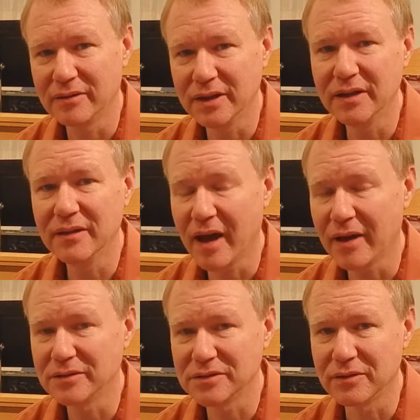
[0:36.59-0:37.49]
in the
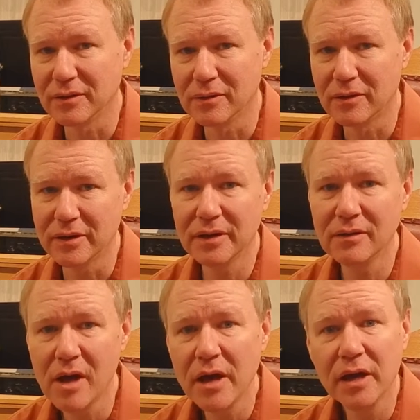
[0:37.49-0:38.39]
house of the Lord,
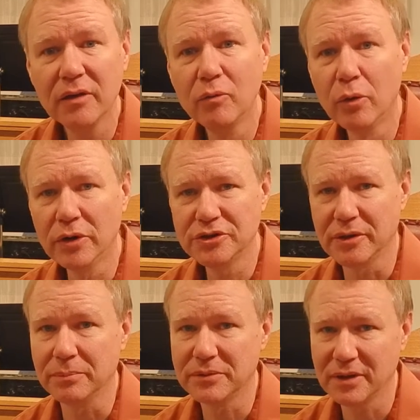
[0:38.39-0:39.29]
in
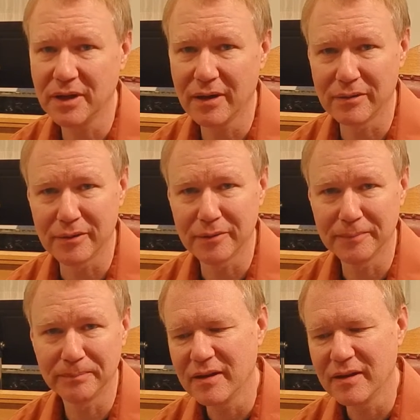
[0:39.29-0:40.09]
worship together.